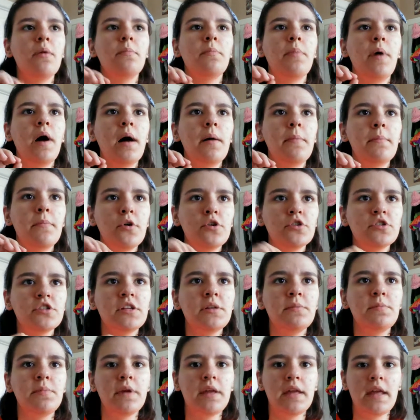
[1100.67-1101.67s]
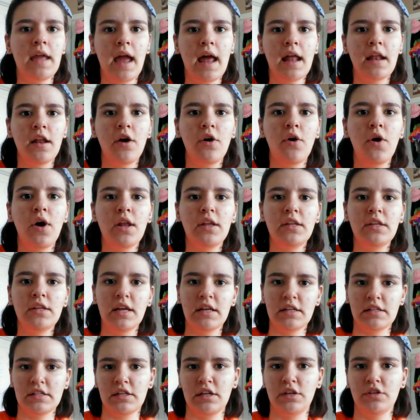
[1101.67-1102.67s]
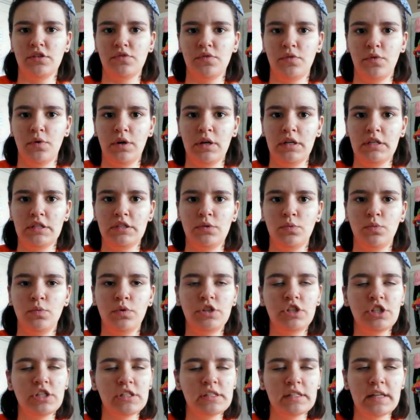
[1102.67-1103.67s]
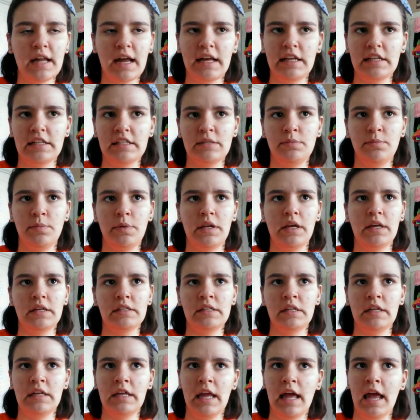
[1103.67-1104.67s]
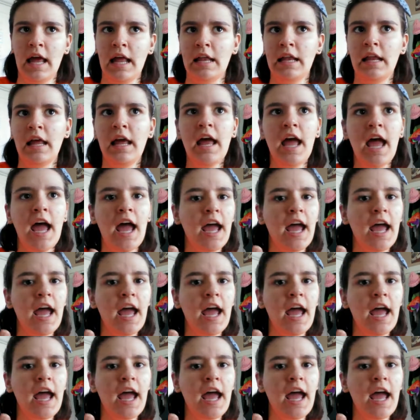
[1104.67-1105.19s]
but mostly piano and Yesung's voice, which is nice because, again,